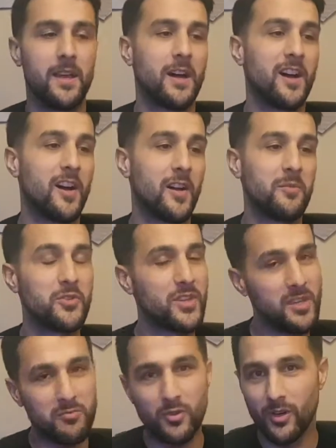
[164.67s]
Um, you
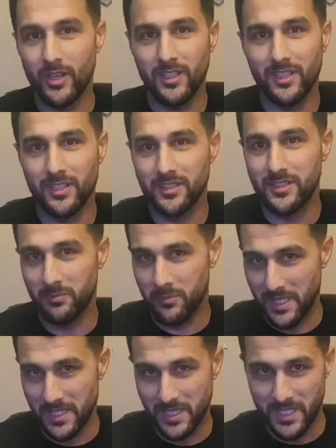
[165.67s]
keep going a little
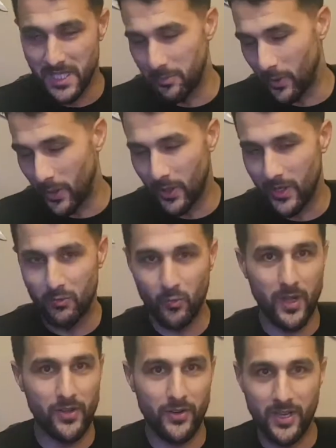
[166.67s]
bit deeper, and
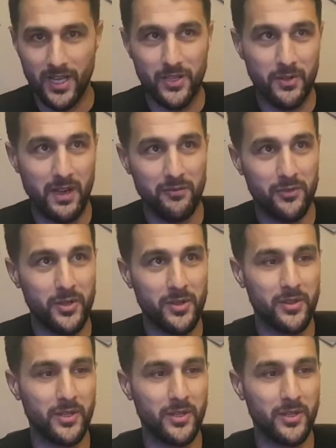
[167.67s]
whether or not you have the,